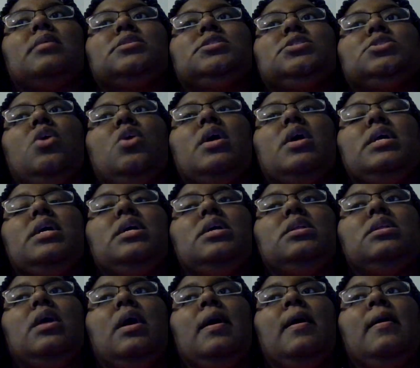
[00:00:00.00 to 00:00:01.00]

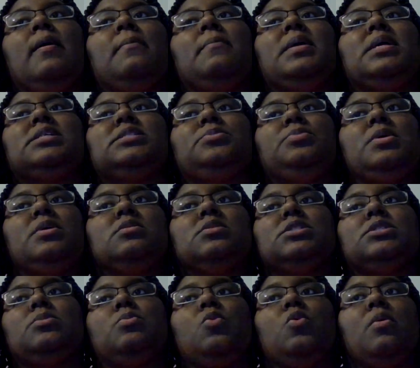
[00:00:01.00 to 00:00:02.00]
started um,
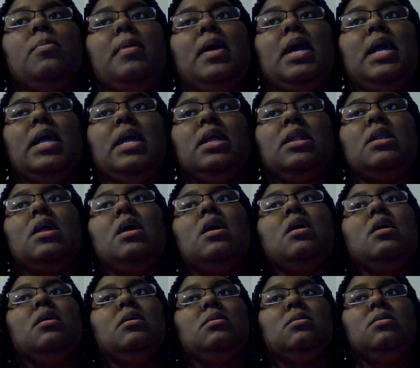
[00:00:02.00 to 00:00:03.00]
experiencing more pain,
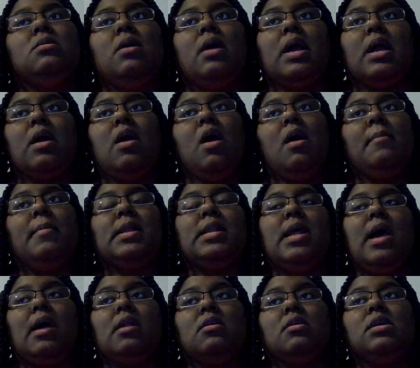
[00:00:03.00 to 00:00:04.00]
you know, I called my
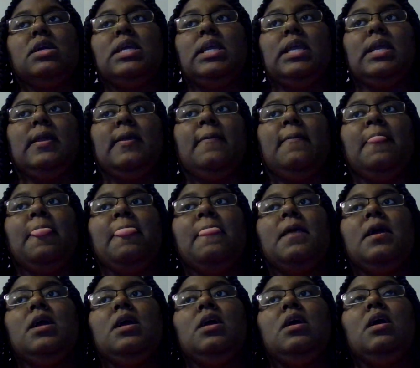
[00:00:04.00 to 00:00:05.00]
doctor again.
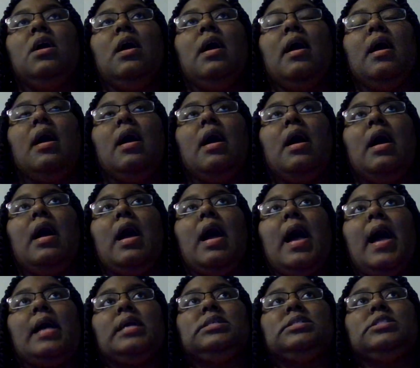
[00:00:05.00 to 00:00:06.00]

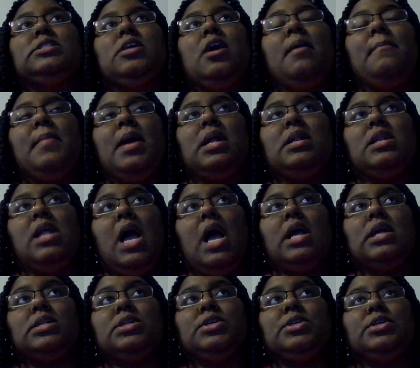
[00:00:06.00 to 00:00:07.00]
I saw my
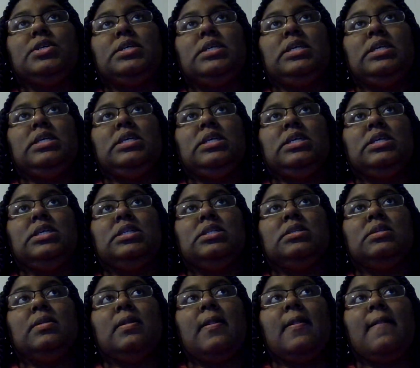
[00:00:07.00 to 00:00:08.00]
doctor
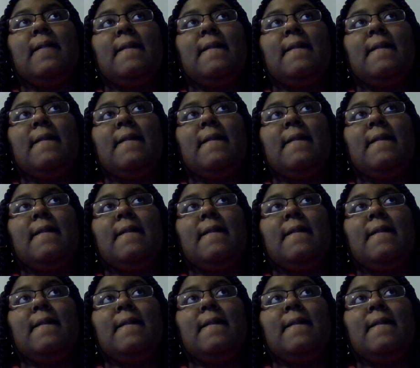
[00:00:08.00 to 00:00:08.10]
in